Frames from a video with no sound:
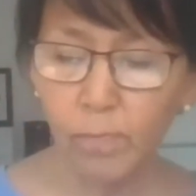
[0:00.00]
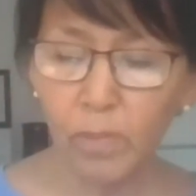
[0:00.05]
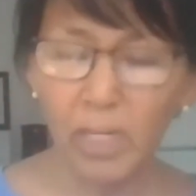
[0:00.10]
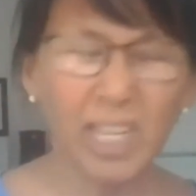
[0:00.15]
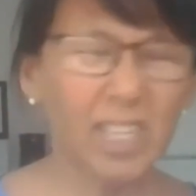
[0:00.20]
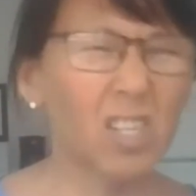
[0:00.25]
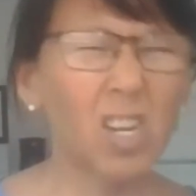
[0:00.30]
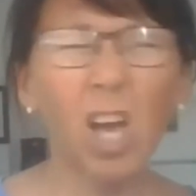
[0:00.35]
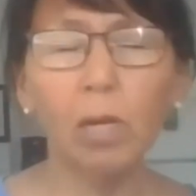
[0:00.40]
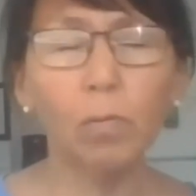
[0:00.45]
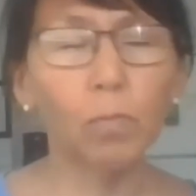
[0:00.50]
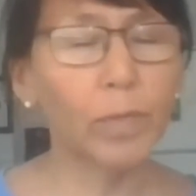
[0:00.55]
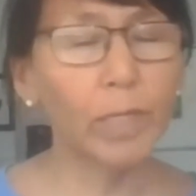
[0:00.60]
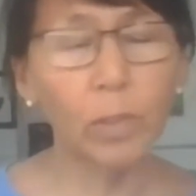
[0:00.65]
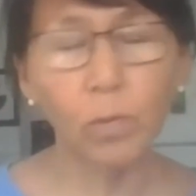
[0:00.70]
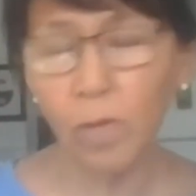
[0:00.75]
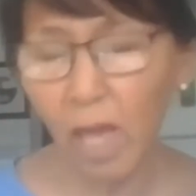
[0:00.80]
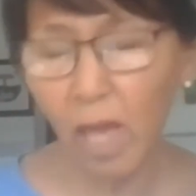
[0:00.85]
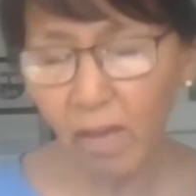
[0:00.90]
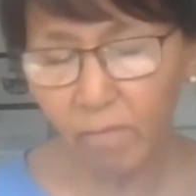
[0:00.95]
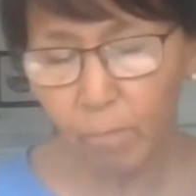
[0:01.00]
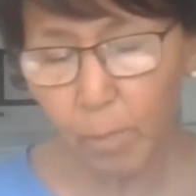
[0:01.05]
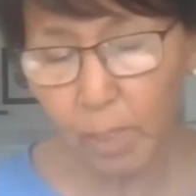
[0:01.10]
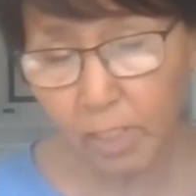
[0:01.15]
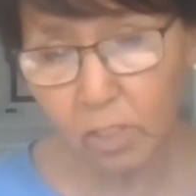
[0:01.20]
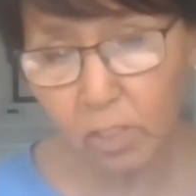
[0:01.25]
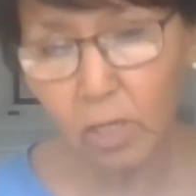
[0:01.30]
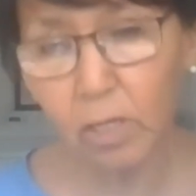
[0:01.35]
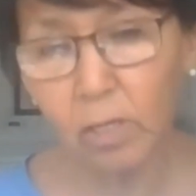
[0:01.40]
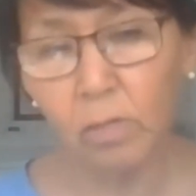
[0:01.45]
Like not we don't have
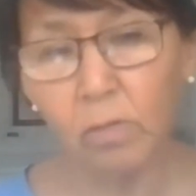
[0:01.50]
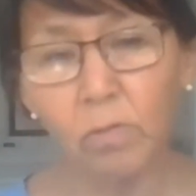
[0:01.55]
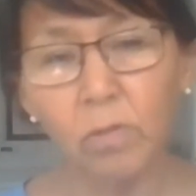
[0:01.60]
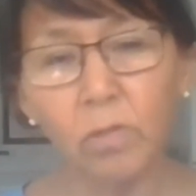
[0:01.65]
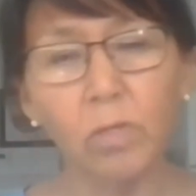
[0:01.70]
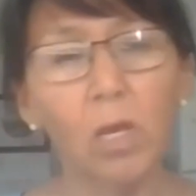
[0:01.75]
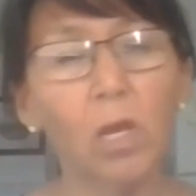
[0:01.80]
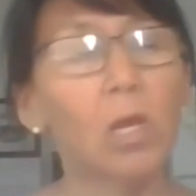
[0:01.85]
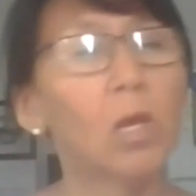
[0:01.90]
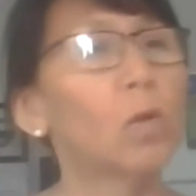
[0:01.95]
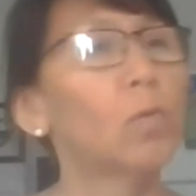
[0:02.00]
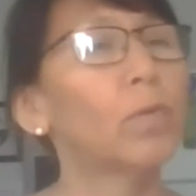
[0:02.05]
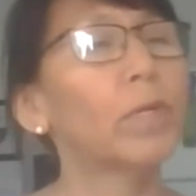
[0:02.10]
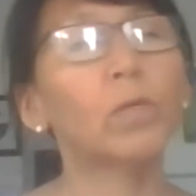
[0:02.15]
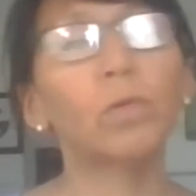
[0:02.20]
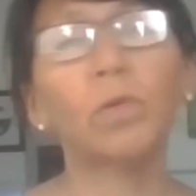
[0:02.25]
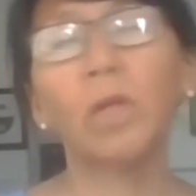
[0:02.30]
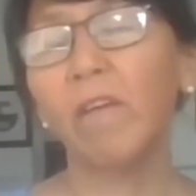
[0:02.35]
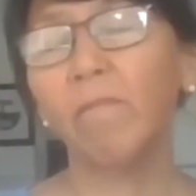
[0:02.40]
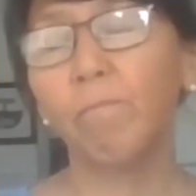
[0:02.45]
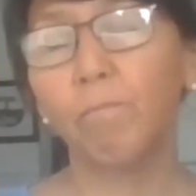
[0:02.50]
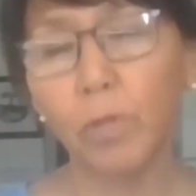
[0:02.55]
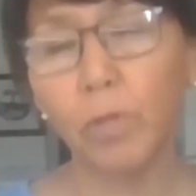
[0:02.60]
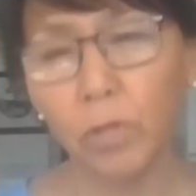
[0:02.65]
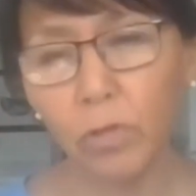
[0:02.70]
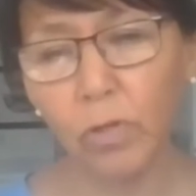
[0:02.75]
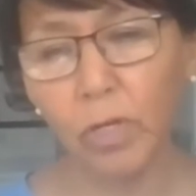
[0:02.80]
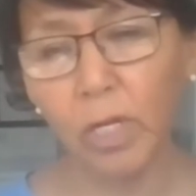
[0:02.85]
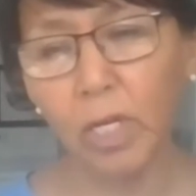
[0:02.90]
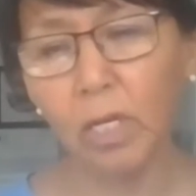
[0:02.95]
McDonald's, we don't have
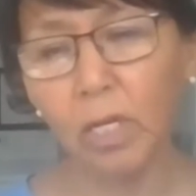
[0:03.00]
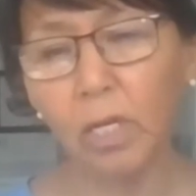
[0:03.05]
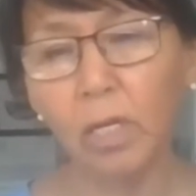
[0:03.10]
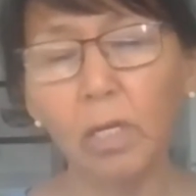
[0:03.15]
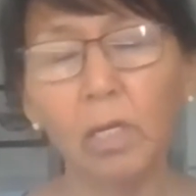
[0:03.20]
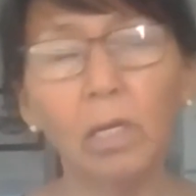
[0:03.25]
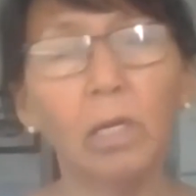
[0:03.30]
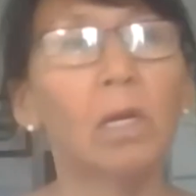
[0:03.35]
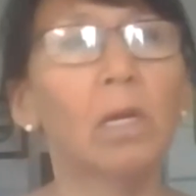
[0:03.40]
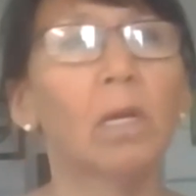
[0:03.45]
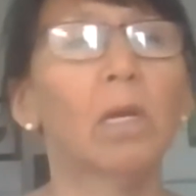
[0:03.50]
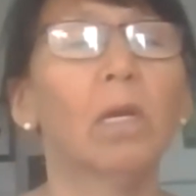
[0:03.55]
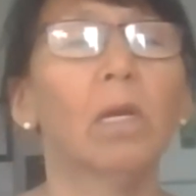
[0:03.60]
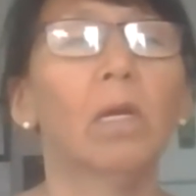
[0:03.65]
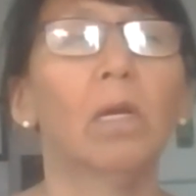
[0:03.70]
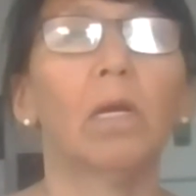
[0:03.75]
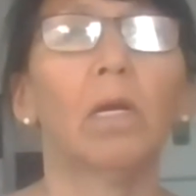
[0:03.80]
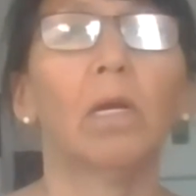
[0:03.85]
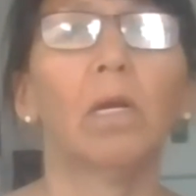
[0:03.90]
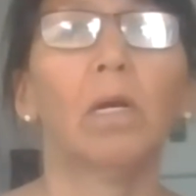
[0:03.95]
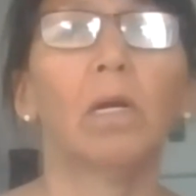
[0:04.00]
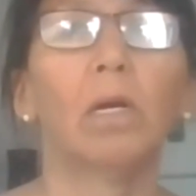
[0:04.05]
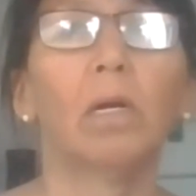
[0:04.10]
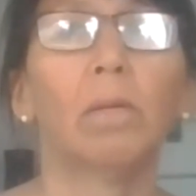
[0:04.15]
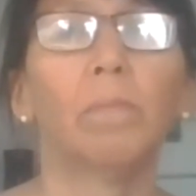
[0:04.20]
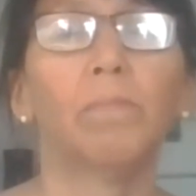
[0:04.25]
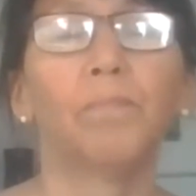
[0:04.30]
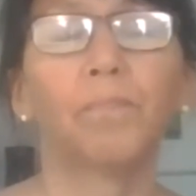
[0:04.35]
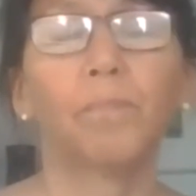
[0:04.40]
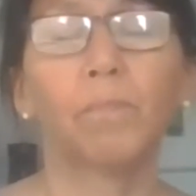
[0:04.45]
Burger King,
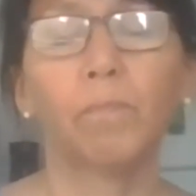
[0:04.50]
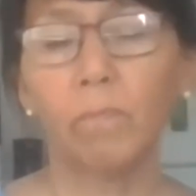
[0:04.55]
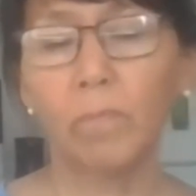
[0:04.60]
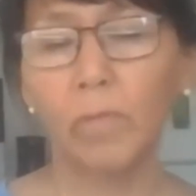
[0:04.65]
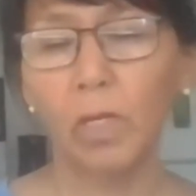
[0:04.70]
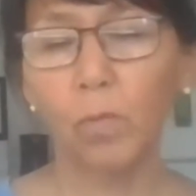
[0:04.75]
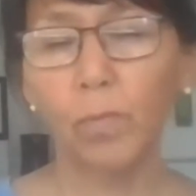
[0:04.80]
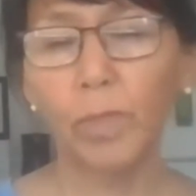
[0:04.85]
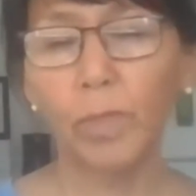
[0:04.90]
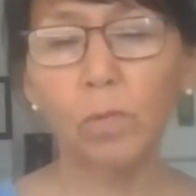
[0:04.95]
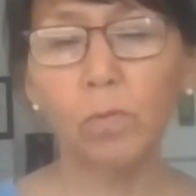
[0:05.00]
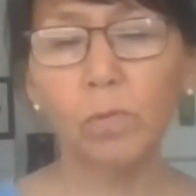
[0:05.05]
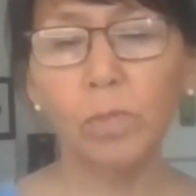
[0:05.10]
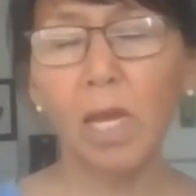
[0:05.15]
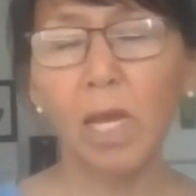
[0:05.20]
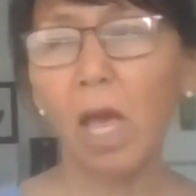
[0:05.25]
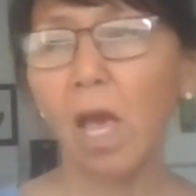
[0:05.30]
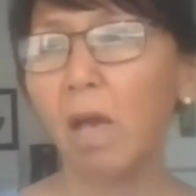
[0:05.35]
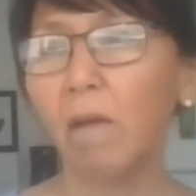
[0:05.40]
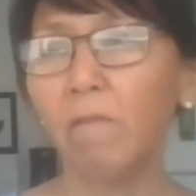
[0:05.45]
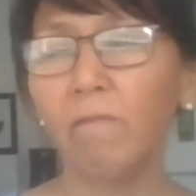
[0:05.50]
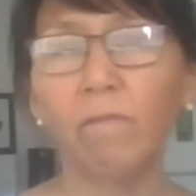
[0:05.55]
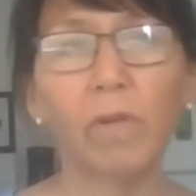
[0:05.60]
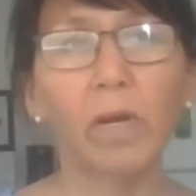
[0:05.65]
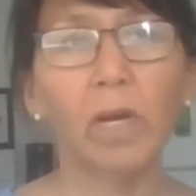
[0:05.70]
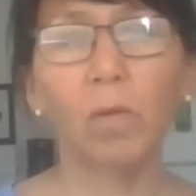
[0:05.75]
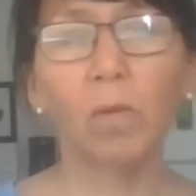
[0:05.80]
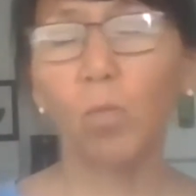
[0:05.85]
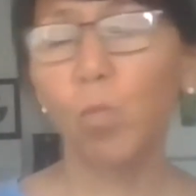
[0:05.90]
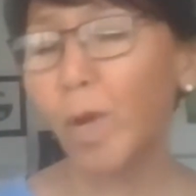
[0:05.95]
we don't have
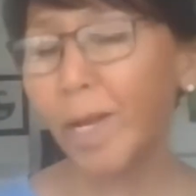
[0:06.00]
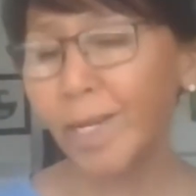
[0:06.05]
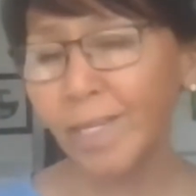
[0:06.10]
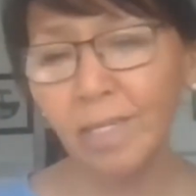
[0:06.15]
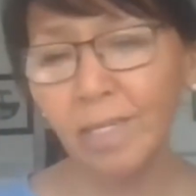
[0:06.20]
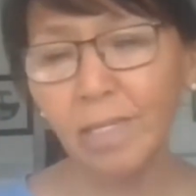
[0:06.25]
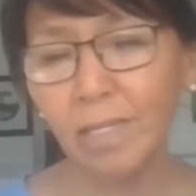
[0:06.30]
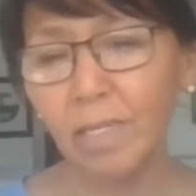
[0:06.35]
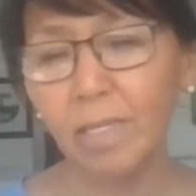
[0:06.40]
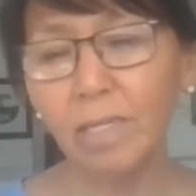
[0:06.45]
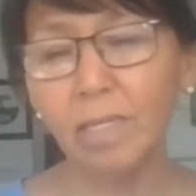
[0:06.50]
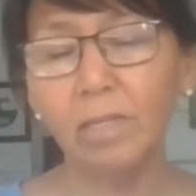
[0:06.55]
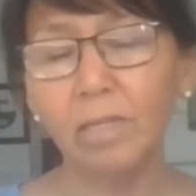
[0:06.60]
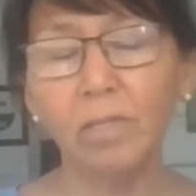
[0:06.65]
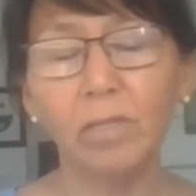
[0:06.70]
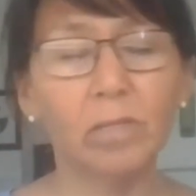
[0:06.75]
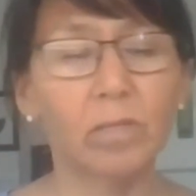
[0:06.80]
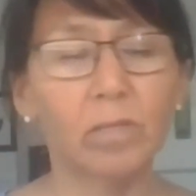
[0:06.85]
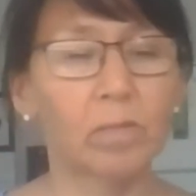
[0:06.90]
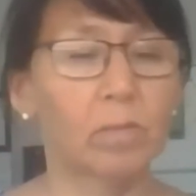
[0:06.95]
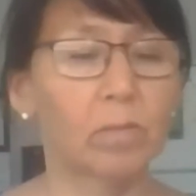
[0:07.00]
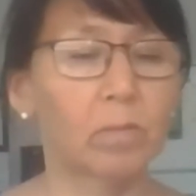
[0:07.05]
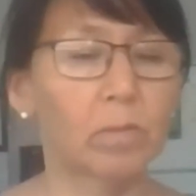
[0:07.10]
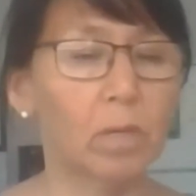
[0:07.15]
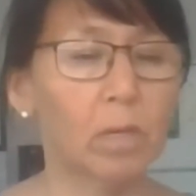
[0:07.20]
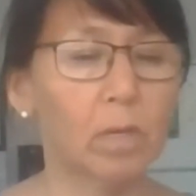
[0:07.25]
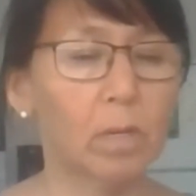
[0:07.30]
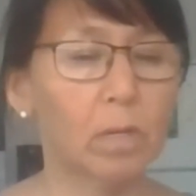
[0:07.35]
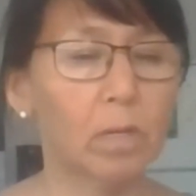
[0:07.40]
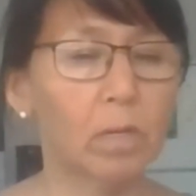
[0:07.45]
Wendy's,
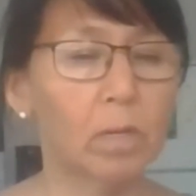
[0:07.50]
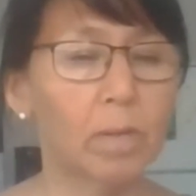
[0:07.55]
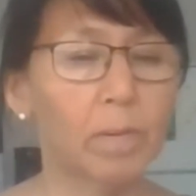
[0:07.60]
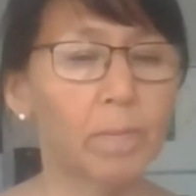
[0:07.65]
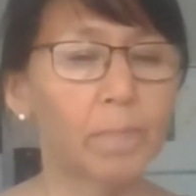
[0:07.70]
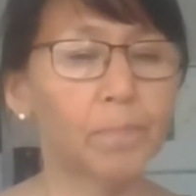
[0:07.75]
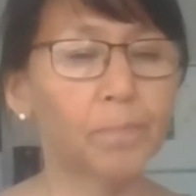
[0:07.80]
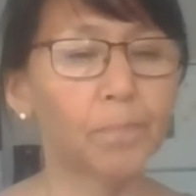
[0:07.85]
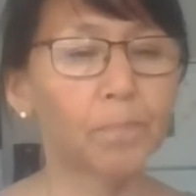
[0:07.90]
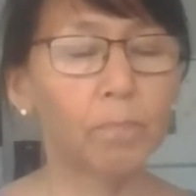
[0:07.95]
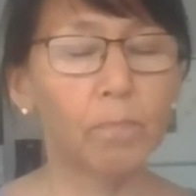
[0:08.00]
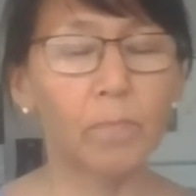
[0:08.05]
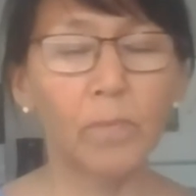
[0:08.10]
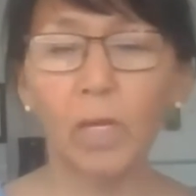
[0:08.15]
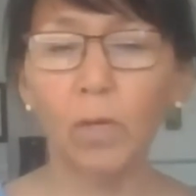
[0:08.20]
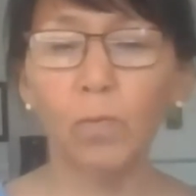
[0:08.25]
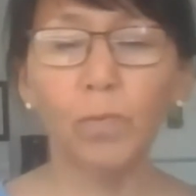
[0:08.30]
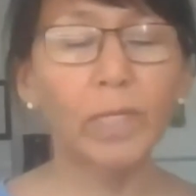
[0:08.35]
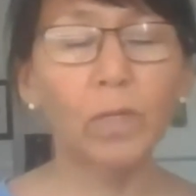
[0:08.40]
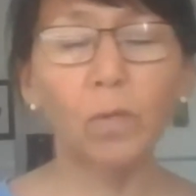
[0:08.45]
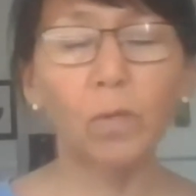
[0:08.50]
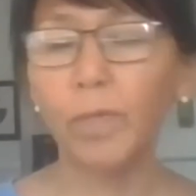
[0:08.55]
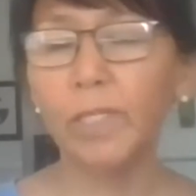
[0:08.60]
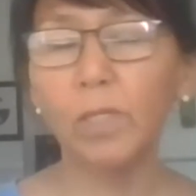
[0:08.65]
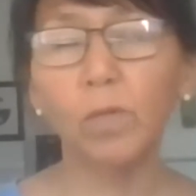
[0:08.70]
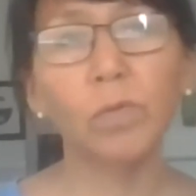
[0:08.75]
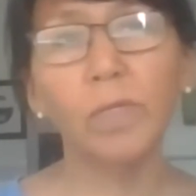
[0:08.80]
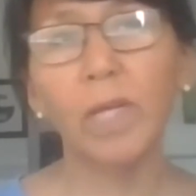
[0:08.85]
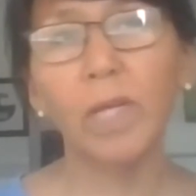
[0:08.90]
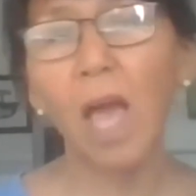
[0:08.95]
like we
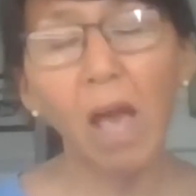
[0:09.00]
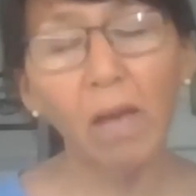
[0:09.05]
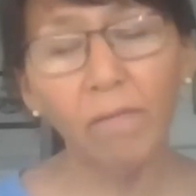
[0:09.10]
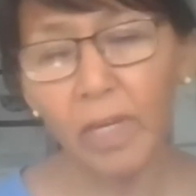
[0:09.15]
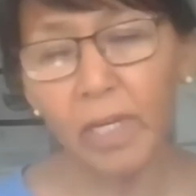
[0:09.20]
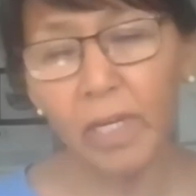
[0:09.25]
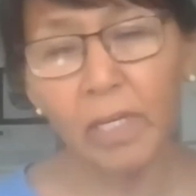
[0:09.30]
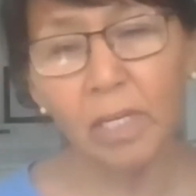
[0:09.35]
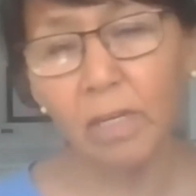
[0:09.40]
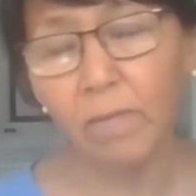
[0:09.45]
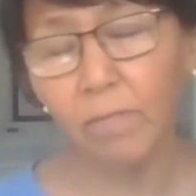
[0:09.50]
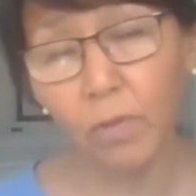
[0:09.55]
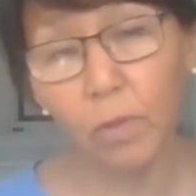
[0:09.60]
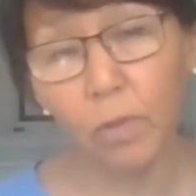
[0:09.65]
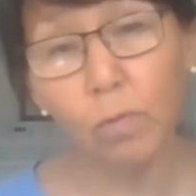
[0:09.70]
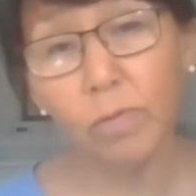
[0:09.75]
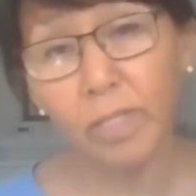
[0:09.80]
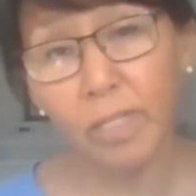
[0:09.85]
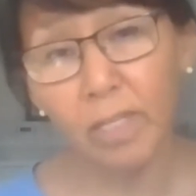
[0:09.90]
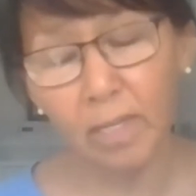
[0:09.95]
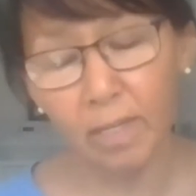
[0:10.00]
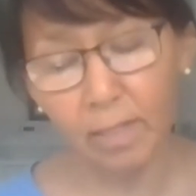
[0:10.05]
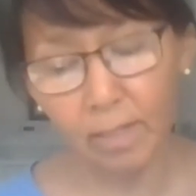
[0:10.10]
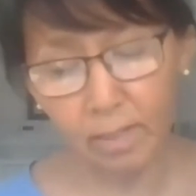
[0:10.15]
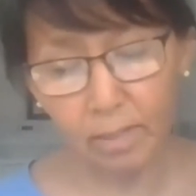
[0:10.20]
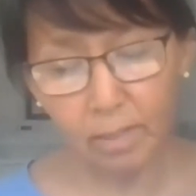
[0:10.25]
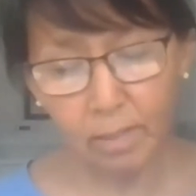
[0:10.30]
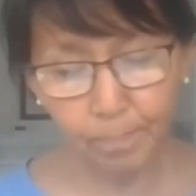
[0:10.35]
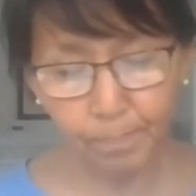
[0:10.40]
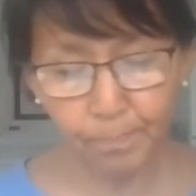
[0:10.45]
don't have any of those
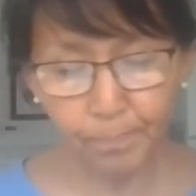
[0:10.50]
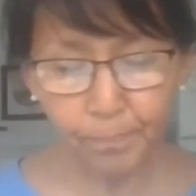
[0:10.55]
things.